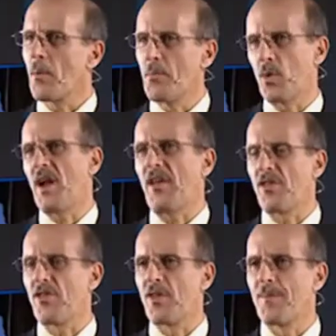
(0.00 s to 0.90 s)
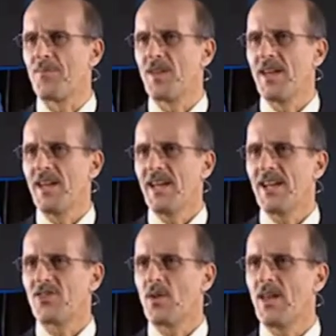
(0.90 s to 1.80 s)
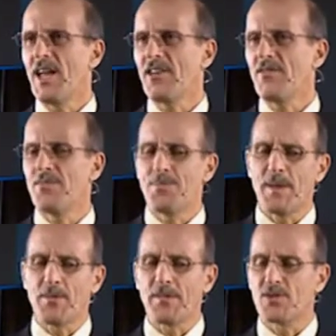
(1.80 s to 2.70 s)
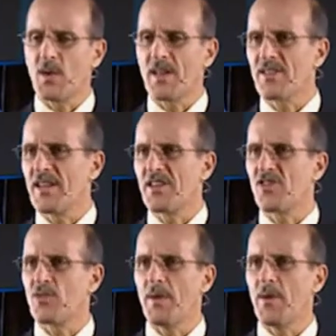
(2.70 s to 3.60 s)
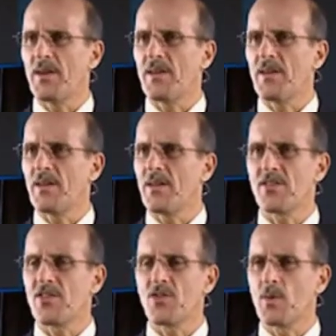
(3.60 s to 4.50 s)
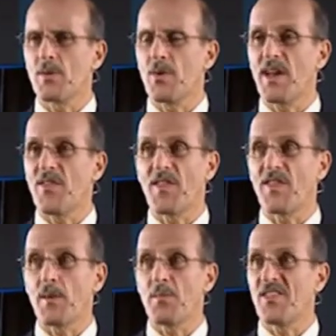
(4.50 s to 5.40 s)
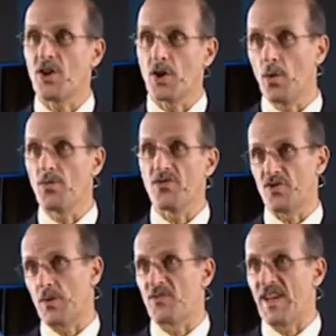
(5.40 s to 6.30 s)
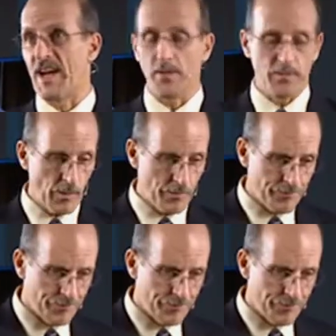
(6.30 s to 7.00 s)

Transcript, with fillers: breath. And so a lot of people have translated spirit, it's just the word breath, and I think it means a ghost jumps out of you.